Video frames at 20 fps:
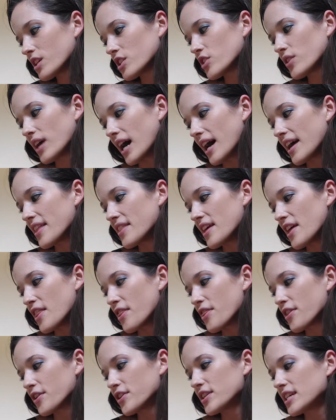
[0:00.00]
yeah, and
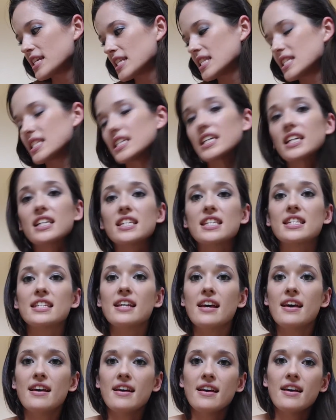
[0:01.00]
then
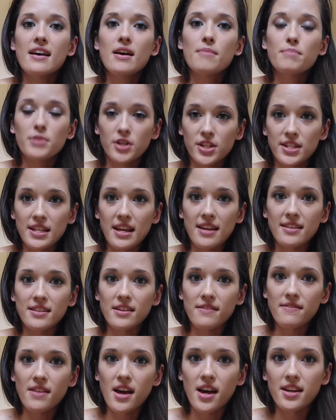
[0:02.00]
36%
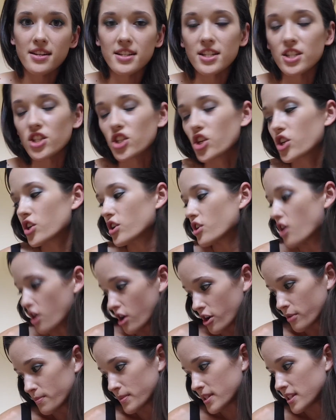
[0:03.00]
of that is
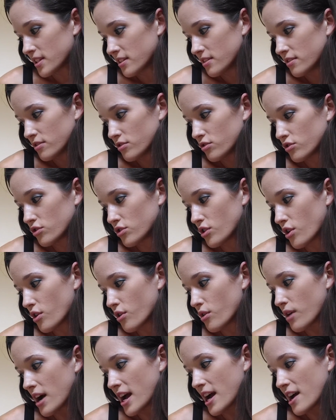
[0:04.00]
carbs.
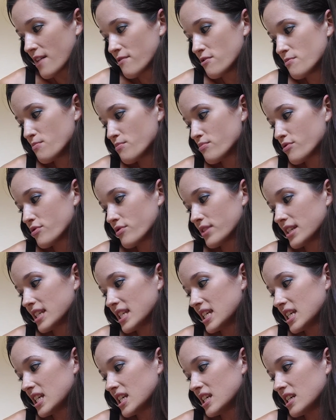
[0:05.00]
So I have a
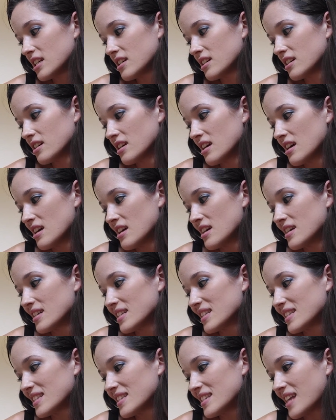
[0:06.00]
pretty
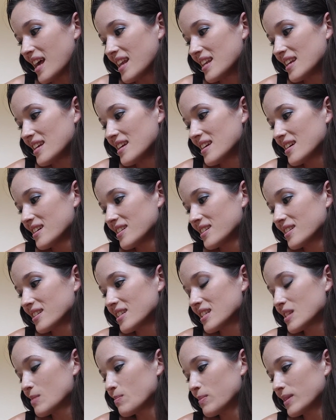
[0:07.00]
steady
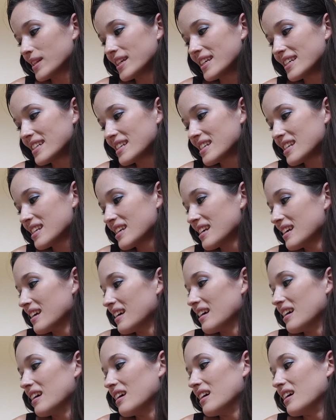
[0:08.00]
split.
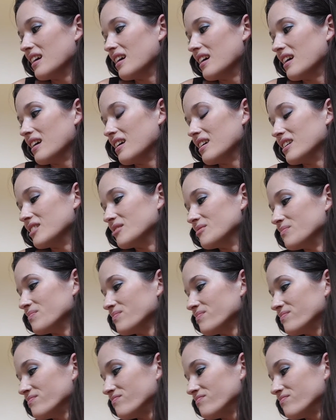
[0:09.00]
I